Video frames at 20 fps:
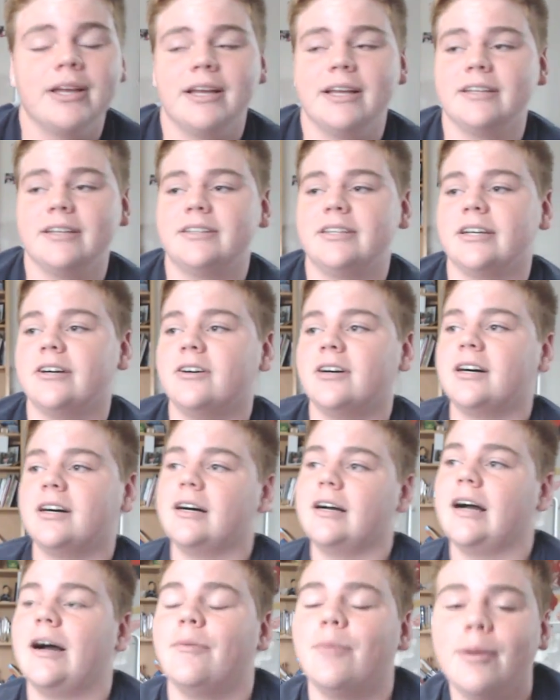until
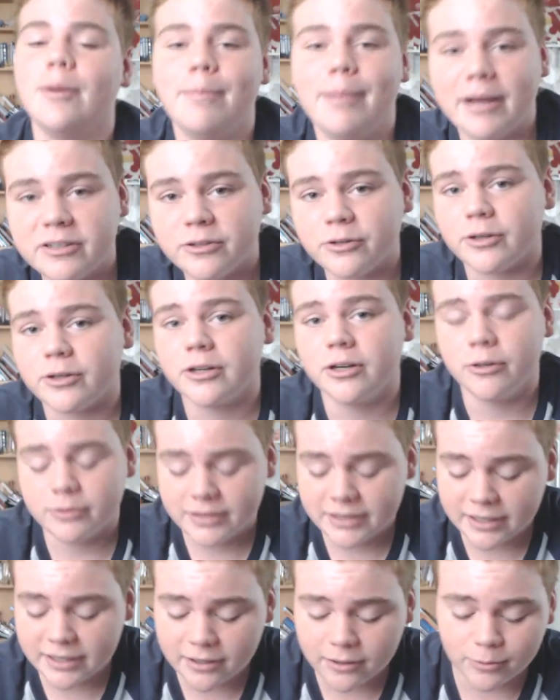I went back to our
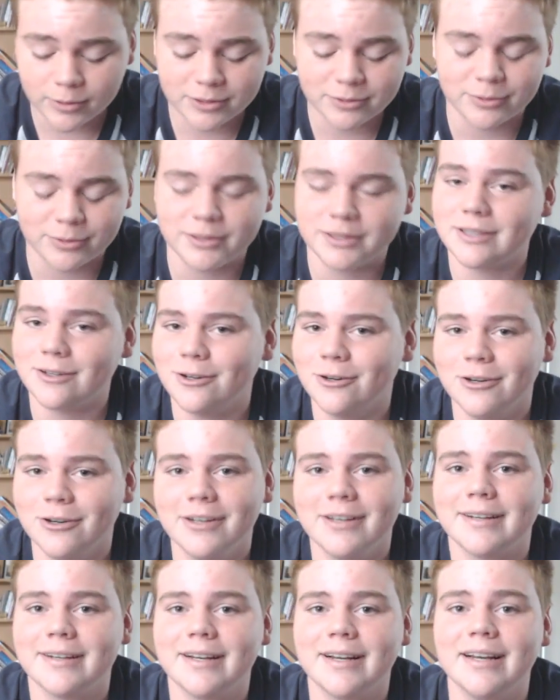hotel, which was
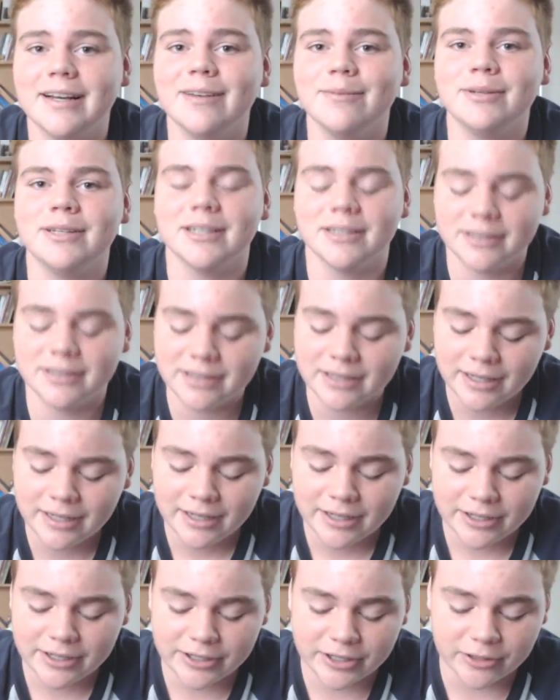only at night because,
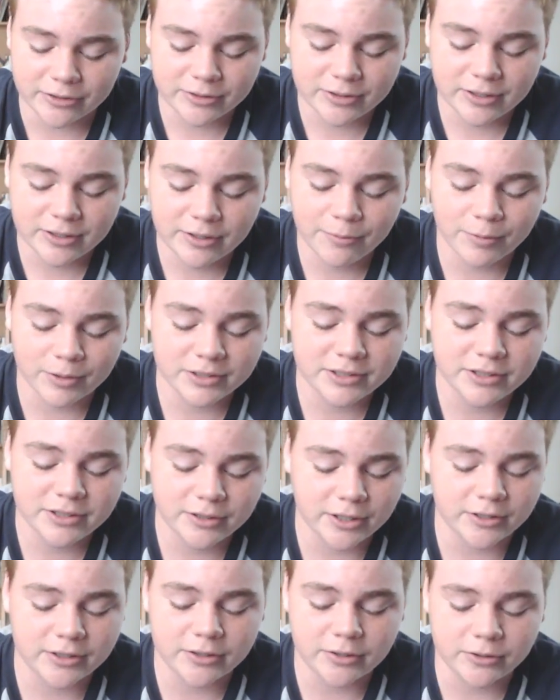you know, once you
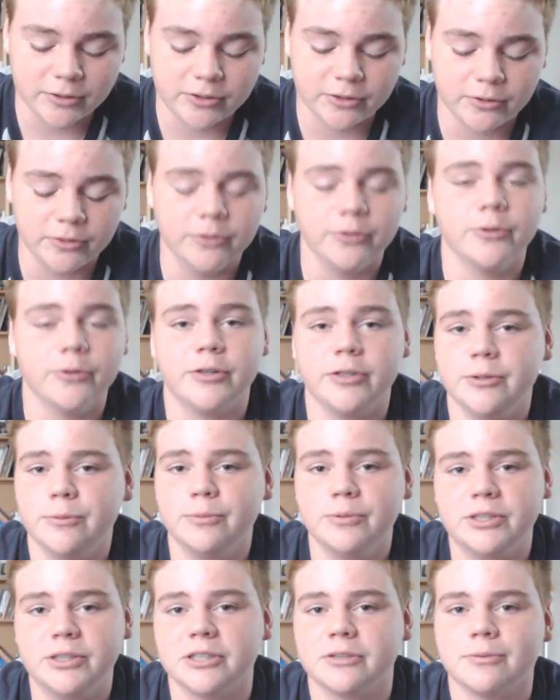go to Duluth, you
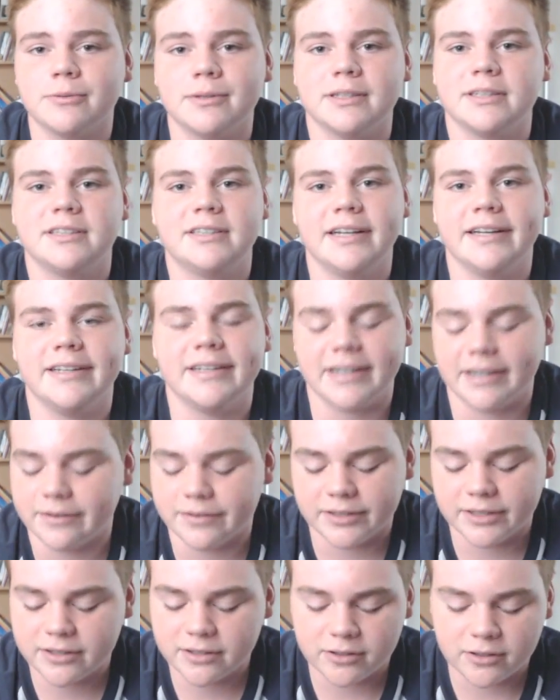just want to stay down
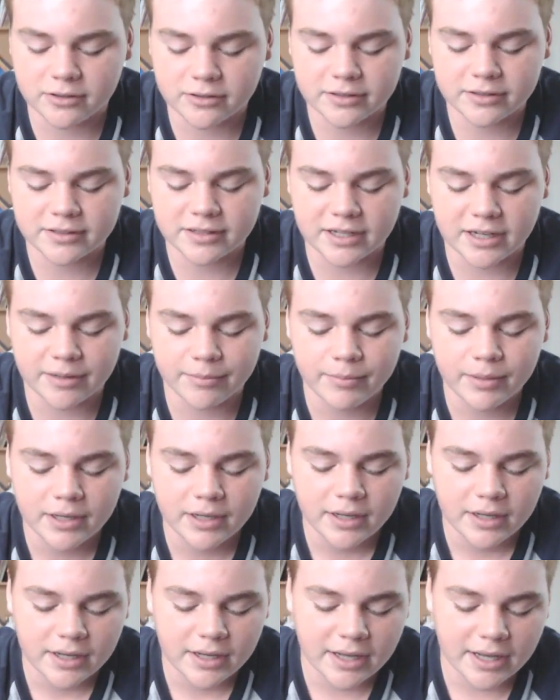there all the time.
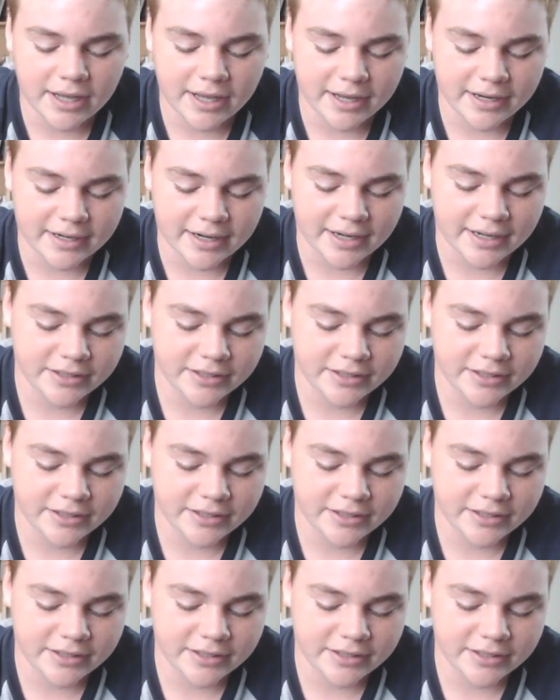And